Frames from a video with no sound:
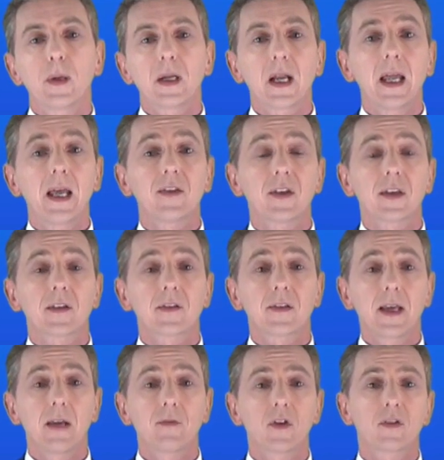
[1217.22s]
Double glazing
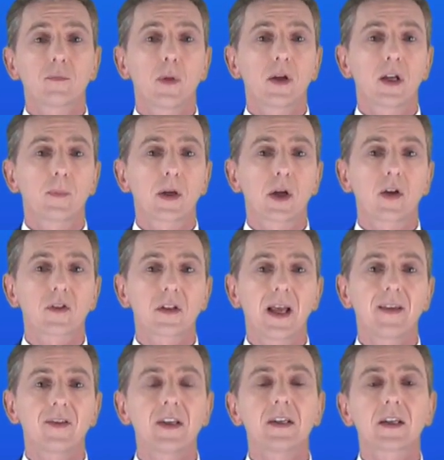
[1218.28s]
saves us money because
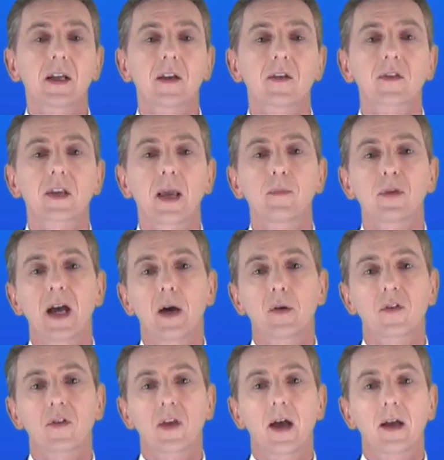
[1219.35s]
less heat can escape to
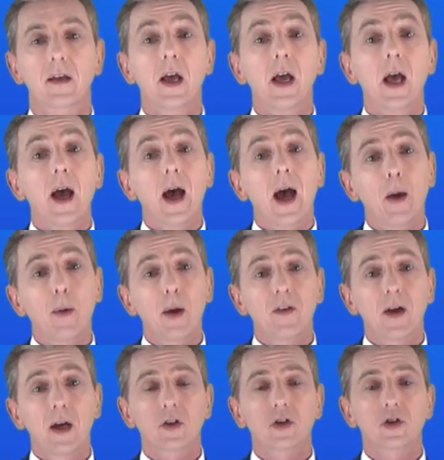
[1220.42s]
outside,
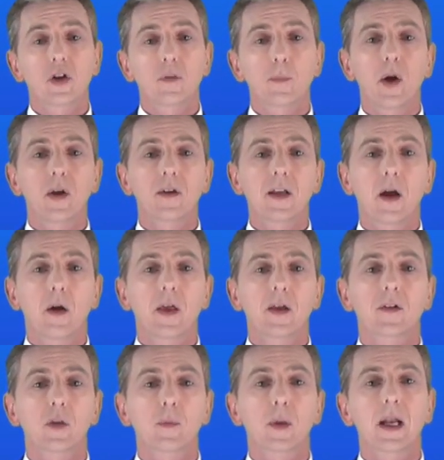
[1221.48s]
However, I should point out
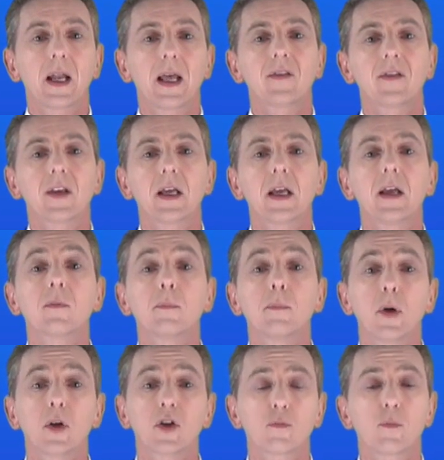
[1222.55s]
that double glazing is
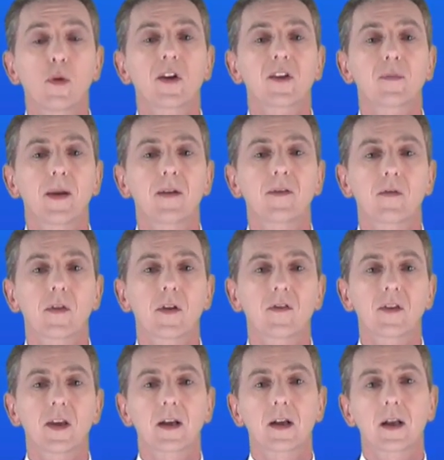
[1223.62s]
much more expensive
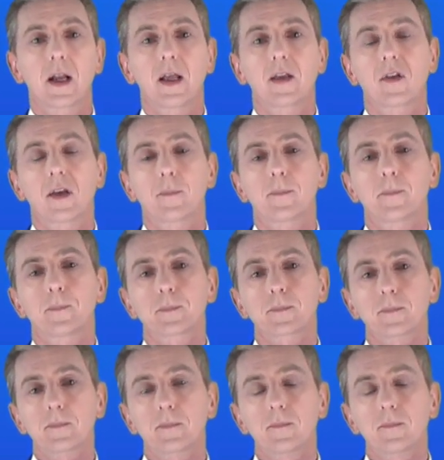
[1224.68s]
than single glazing.